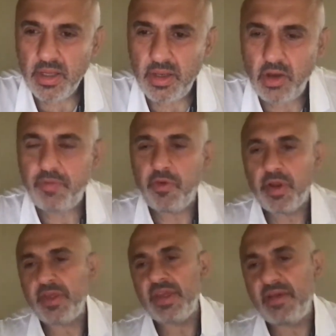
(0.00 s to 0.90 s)
No,
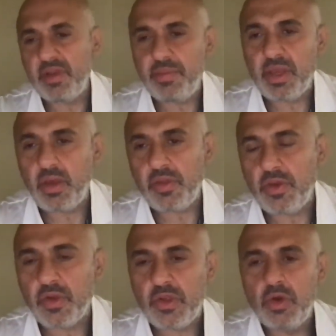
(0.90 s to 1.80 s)
47, because
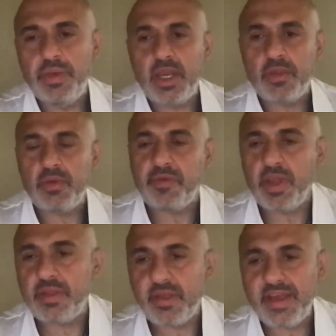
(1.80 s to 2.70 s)
you're assuming it's
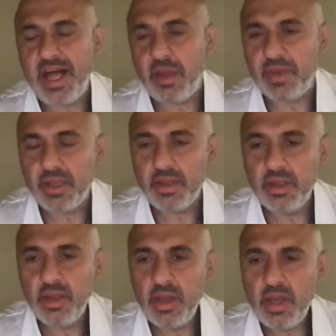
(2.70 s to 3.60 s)
referring to Solomon,
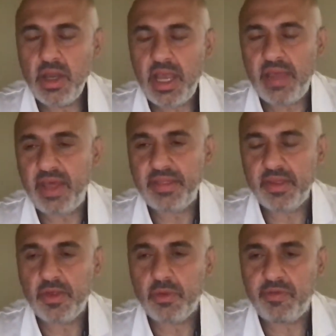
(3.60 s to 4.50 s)
and that
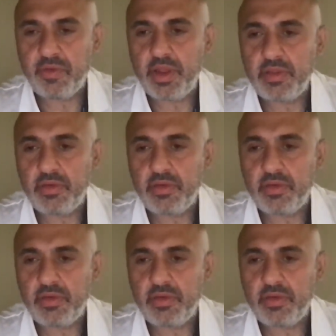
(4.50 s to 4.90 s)
this is referring